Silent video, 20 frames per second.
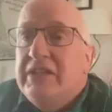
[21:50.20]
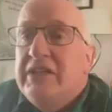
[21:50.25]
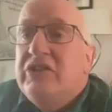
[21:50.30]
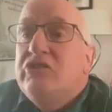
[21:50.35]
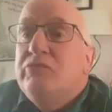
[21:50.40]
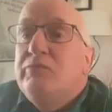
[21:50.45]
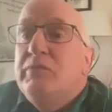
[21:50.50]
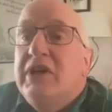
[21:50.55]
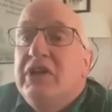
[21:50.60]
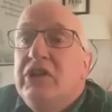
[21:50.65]

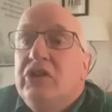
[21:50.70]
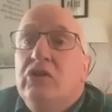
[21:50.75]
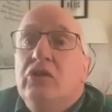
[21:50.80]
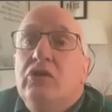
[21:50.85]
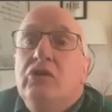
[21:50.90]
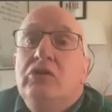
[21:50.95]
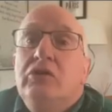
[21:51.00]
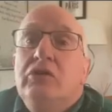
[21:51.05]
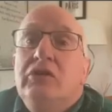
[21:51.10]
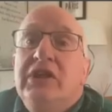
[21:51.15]
this man
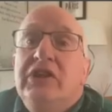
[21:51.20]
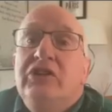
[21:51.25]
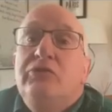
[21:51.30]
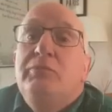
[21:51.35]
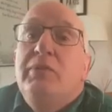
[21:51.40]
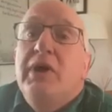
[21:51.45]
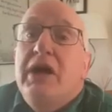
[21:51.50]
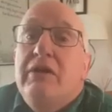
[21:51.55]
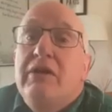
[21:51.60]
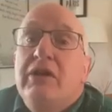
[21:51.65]
nor his
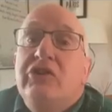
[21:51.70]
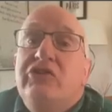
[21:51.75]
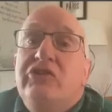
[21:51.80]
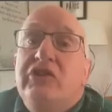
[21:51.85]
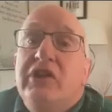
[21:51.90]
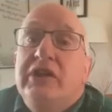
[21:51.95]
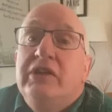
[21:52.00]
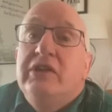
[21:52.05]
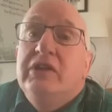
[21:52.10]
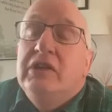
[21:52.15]
parents
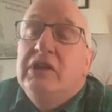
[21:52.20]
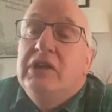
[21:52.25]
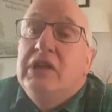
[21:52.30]
sinned.